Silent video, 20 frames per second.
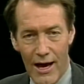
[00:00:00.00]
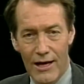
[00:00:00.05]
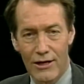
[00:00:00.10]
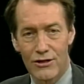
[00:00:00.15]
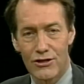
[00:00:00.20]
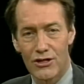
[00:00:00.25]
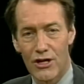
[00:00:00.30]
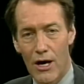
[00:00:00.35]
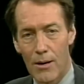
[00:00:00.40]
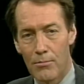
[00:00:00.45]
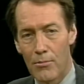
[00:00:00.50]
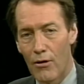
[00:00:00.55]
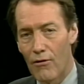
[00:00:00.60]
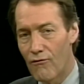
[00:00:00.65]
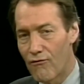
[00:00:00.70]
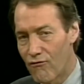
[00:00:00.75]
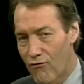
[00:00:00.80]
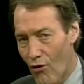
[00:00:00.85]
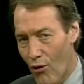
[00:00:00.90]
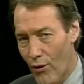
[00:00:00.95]
and
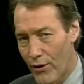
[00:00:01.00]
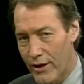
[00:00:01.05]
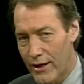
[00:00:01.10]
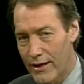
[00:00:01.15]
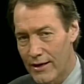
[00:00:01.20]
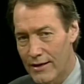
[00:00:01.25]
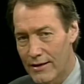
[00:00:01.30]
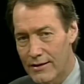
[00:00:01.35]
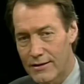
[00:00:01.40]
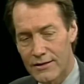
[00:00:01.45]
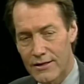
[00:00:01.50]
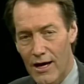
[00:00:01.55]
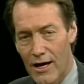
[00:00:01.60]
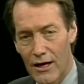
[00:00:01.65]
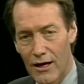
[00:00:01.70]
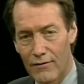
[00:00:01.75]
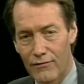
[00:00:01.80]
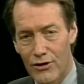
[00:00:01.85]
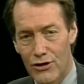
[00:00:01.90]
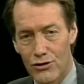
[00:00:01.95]
some 40
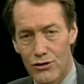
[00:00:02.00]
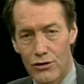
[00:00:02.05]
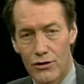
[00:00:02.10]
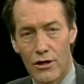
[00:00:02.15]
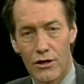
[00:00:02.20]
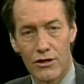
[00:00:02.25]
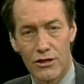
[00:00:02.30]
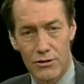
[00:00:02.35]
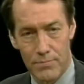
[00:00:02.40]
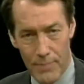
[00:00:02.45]
television